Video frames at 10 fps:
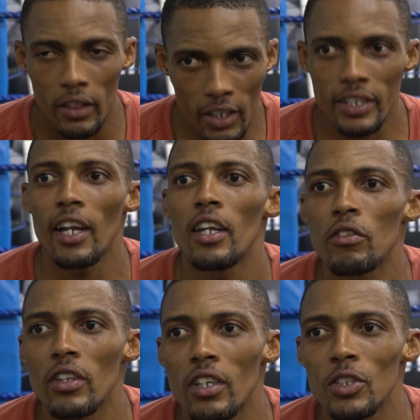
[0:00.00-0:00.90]
they've done
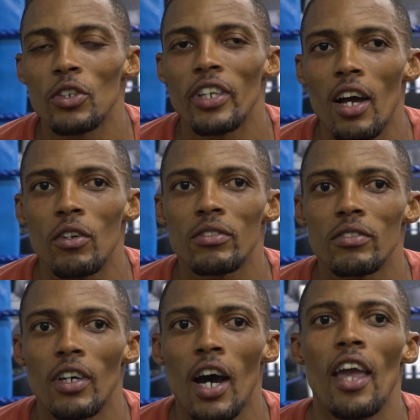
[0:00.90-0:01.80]
everything, so now
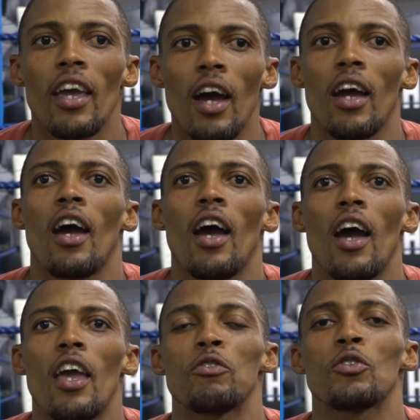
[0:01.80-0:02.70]

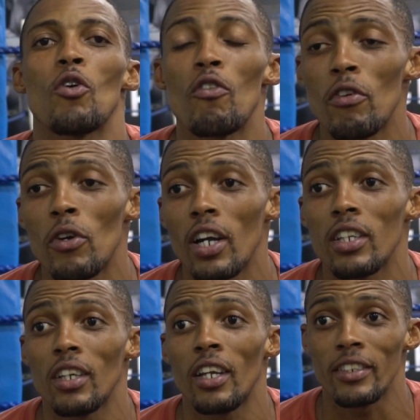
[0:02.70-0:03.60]
I have to go forward
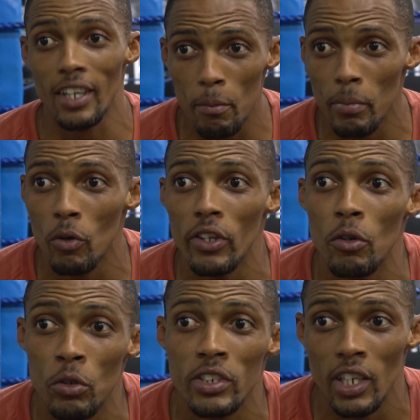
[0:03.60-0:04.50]
and come back with the
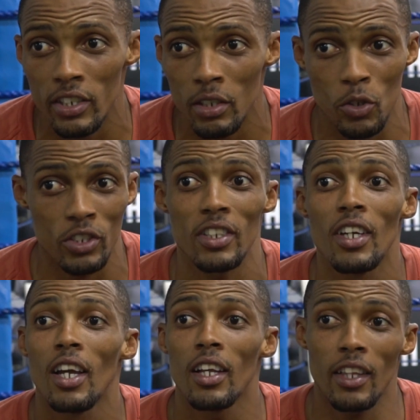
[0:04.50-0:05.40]
world title, because
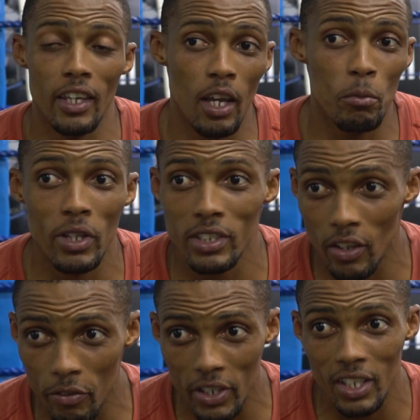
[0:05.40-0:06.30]
they came with
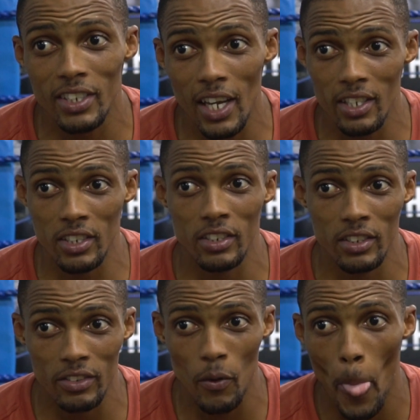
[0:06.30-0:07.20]
South African
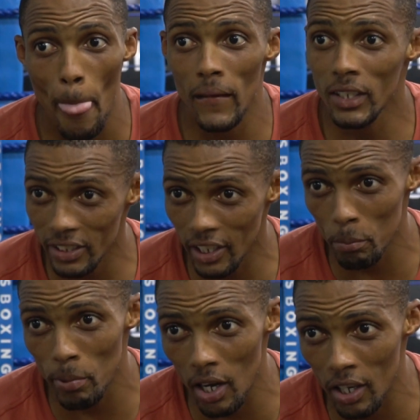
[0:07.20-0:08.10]
titles in Snare
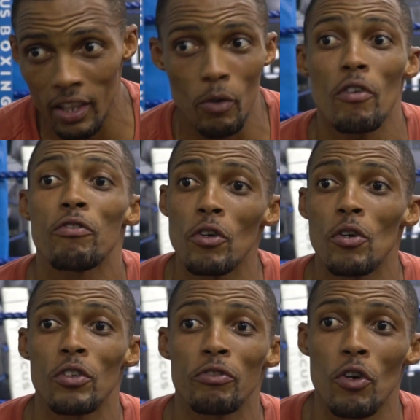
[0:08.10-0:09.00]
Park, and there were
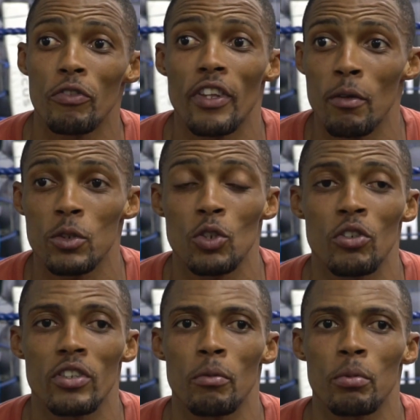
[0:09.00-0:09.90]
four of them,
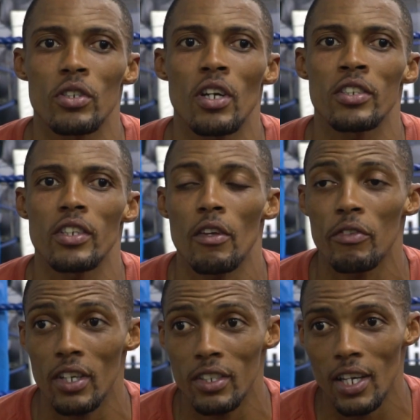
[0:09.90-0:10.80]
so they brought our South
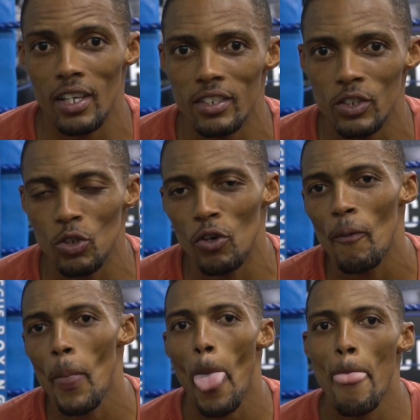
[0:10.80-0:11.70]
African title. So